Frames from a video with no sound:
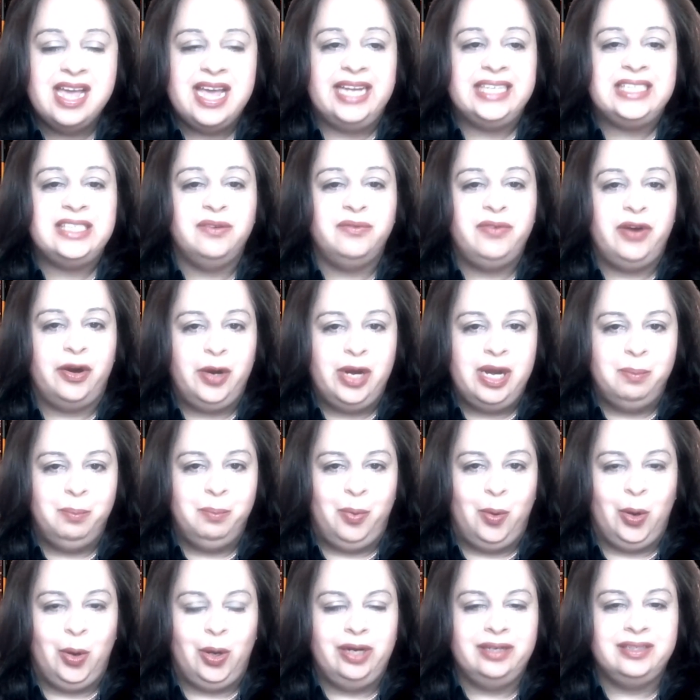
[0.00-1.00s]
It's a very
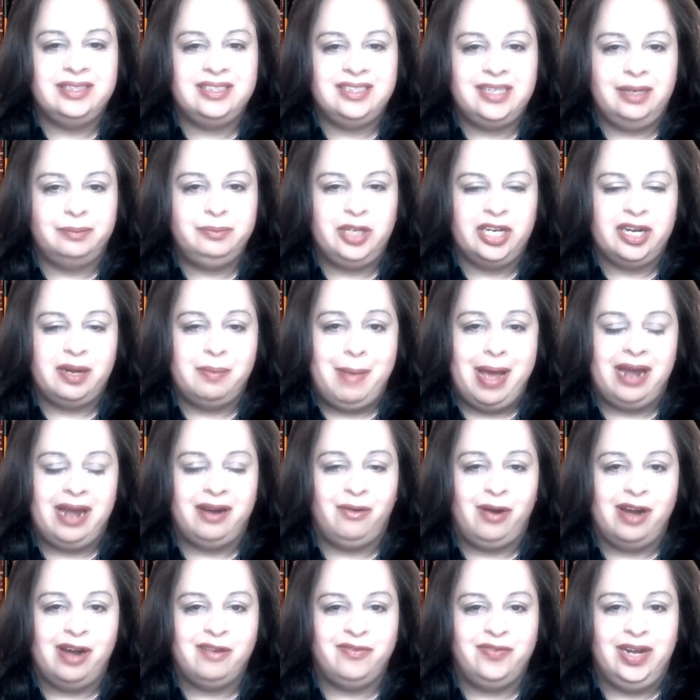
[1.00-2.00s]
important subject
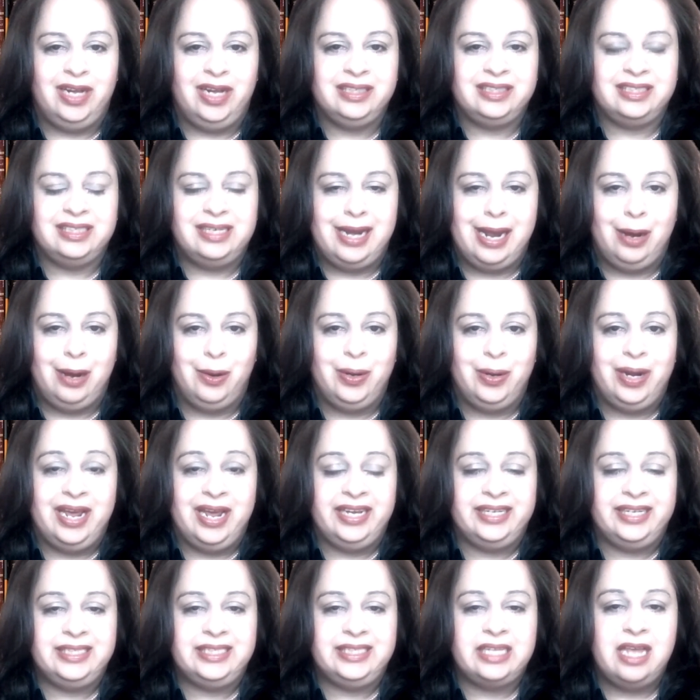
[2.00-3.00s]
matter, I felt,
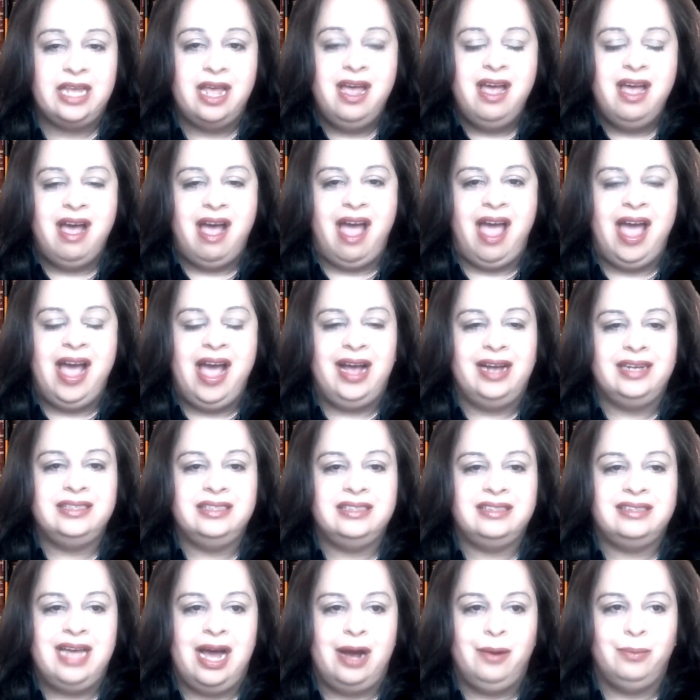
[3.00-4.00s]
nowadays,
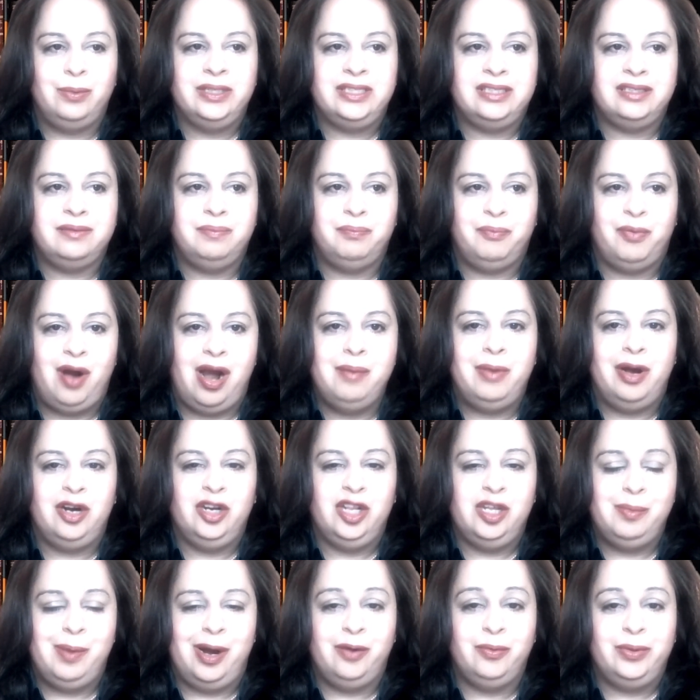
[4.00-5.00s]
and that was
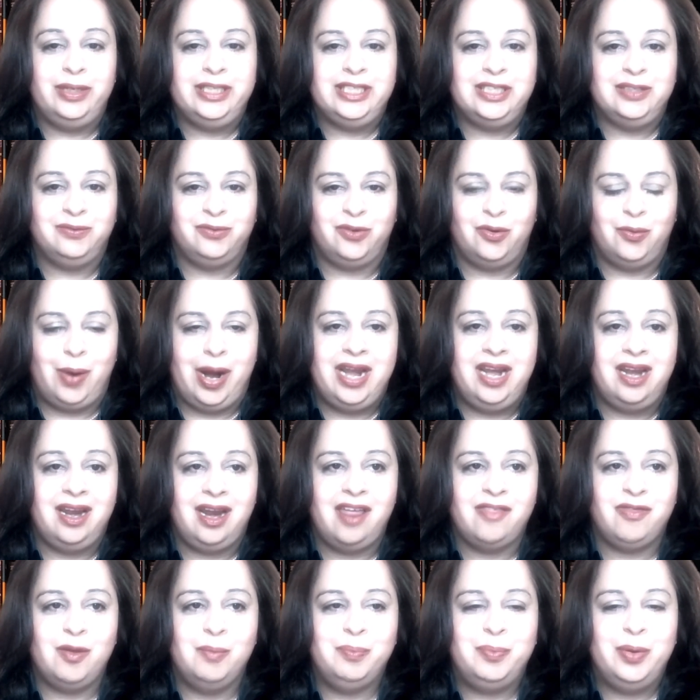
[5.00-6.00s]
primarily my reason for writing
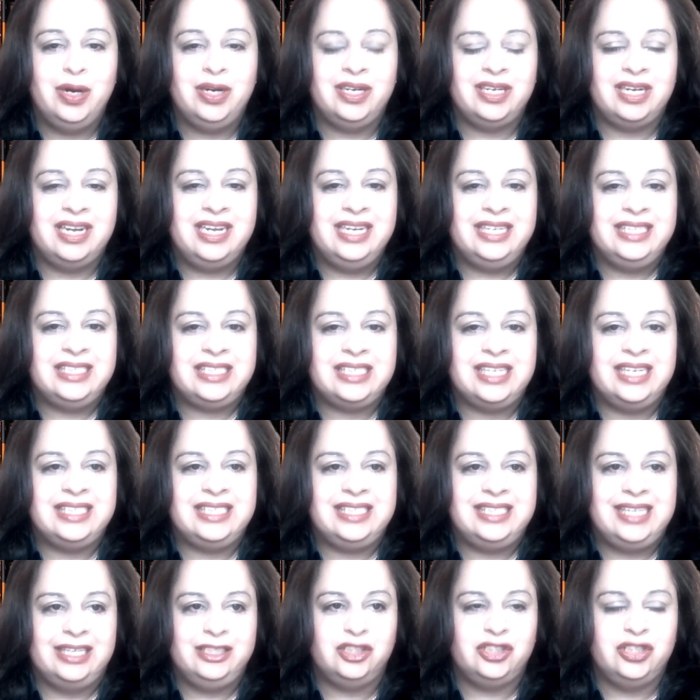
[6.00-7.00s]
it. The book is
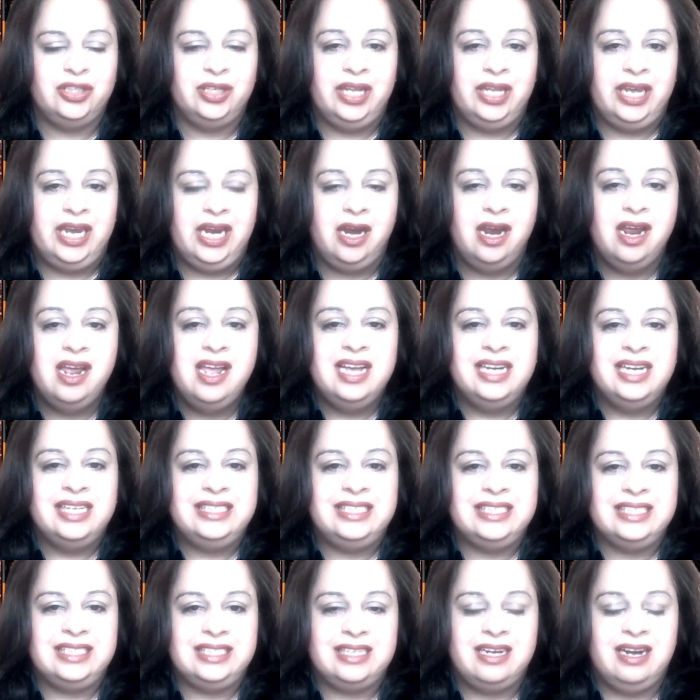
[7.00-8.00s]
essentially
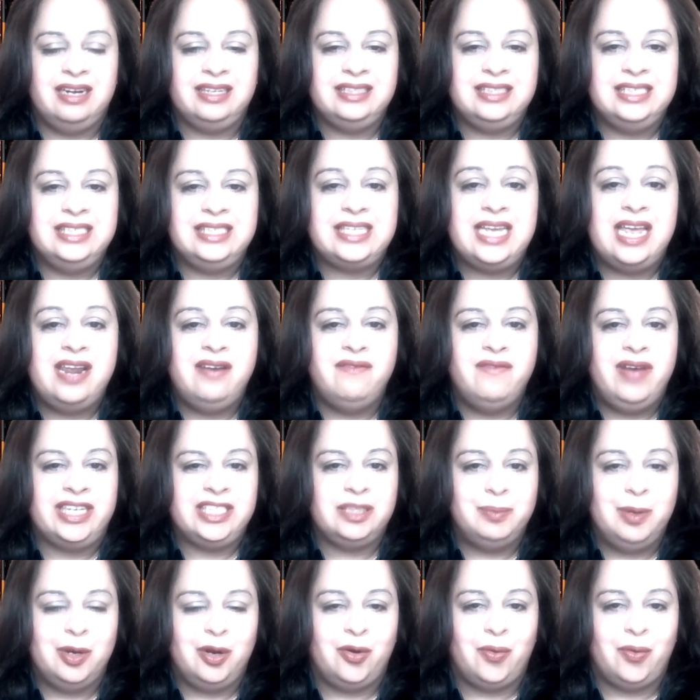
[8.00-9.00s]
discusses
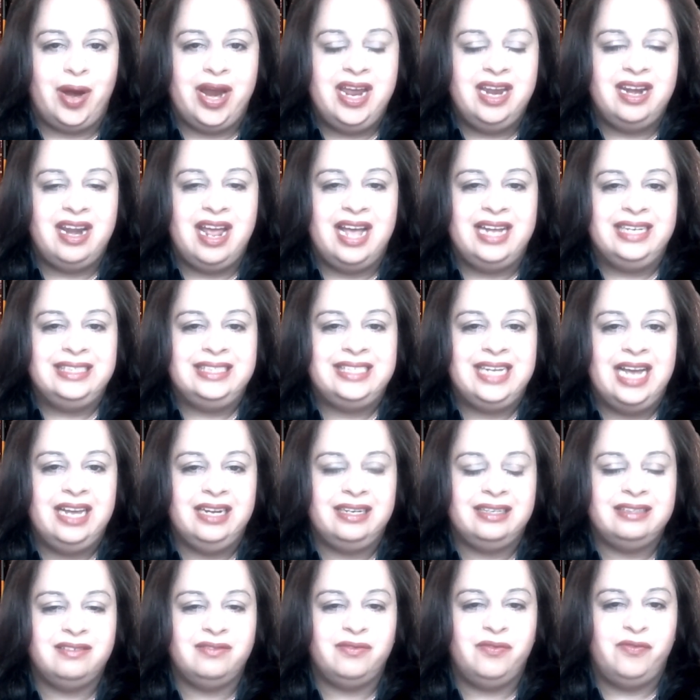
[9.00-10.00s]
investment grade
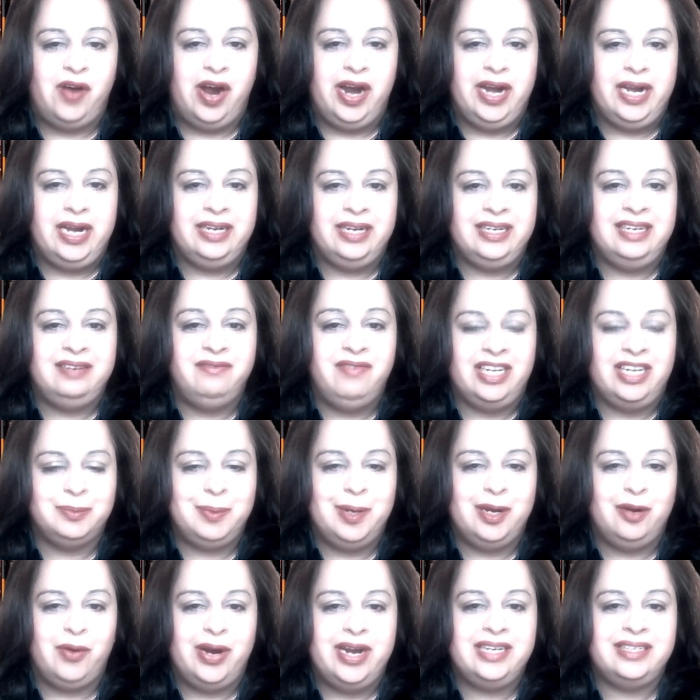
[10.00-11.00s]
debt
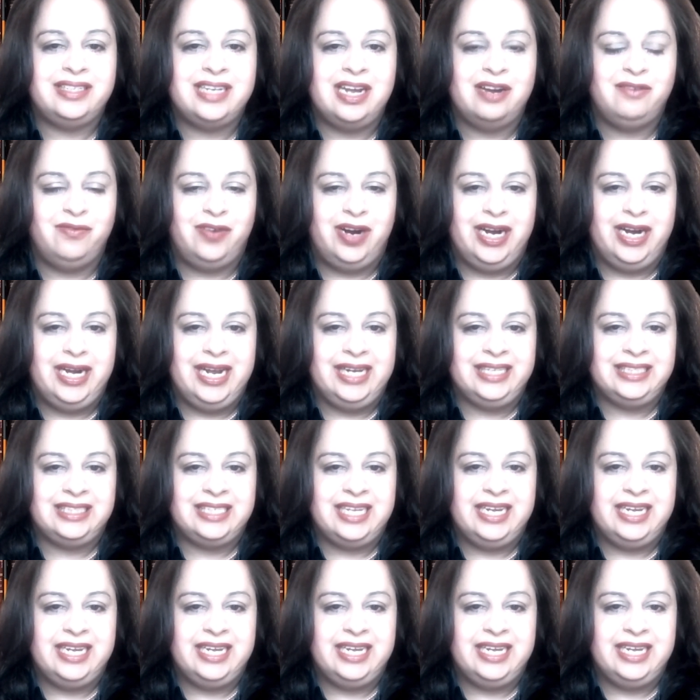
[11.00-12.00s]

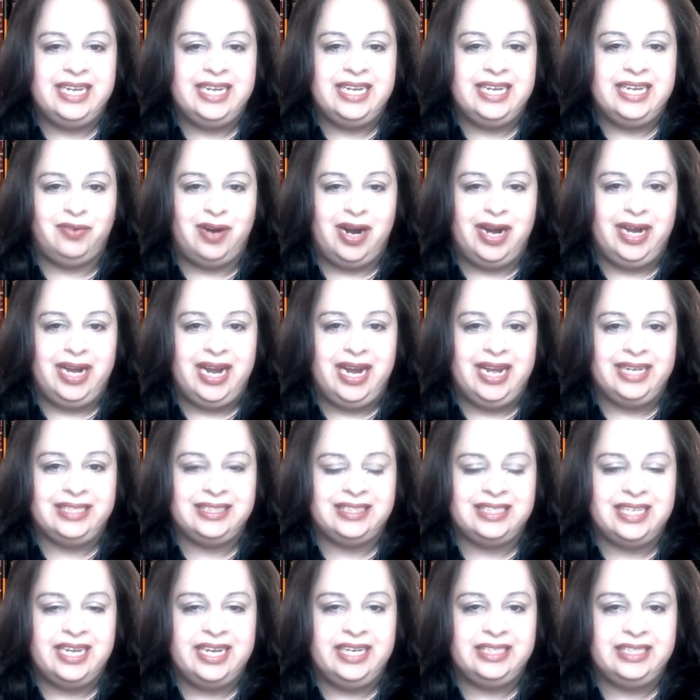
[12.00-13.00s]
financings and leverage
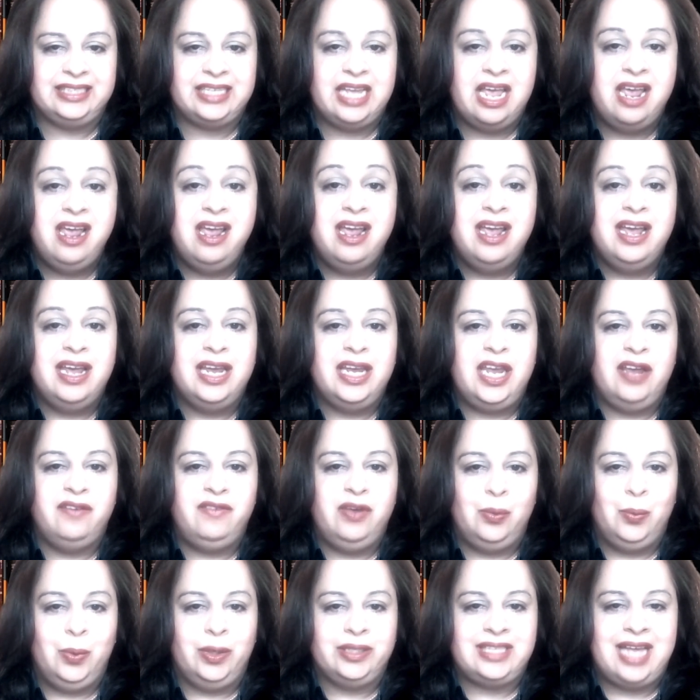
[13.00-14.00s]
financings,
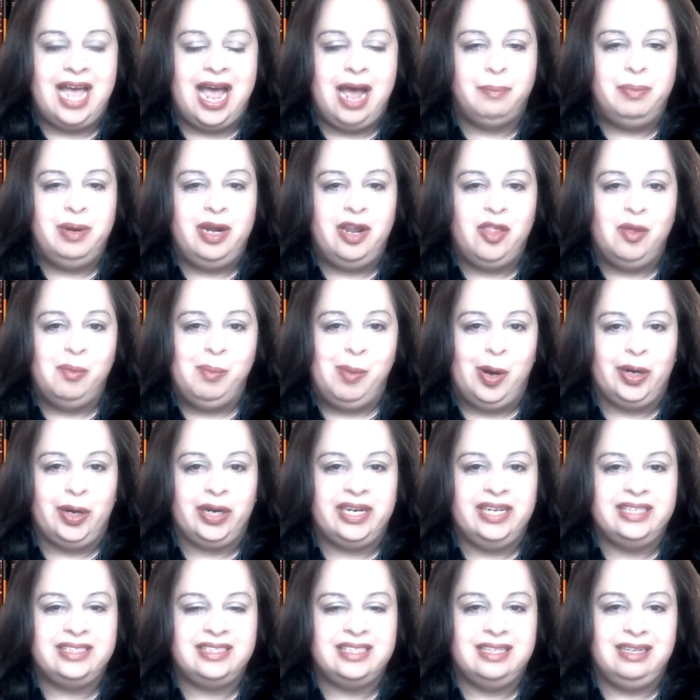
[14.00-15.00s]
given what's happened in the
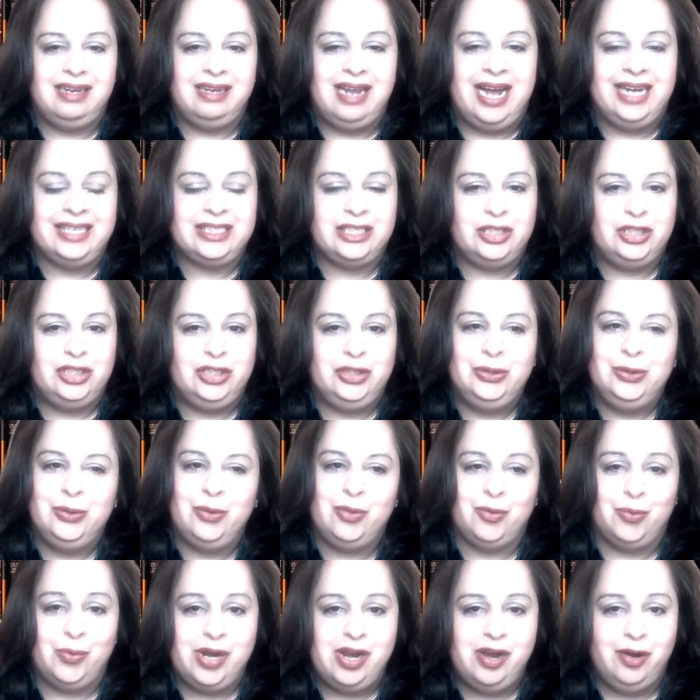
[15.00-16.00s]
markets in the last 2
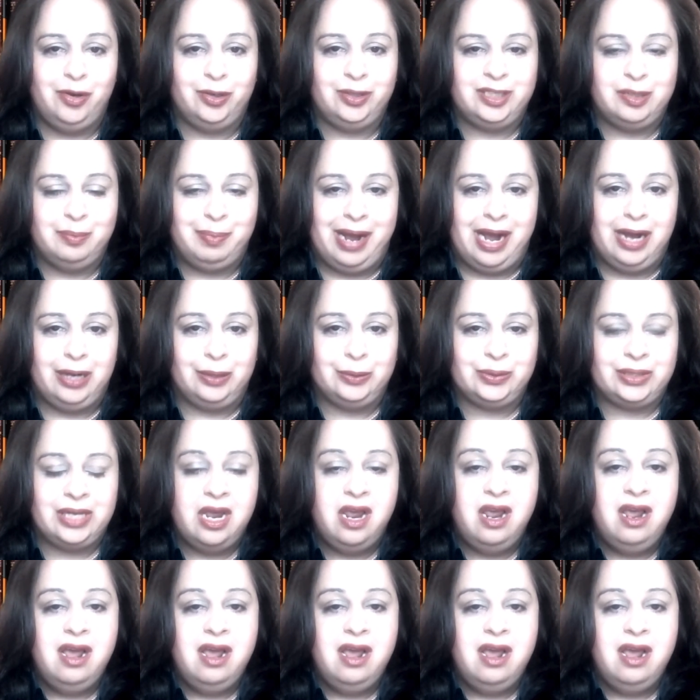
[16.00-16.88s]
to 3 years about.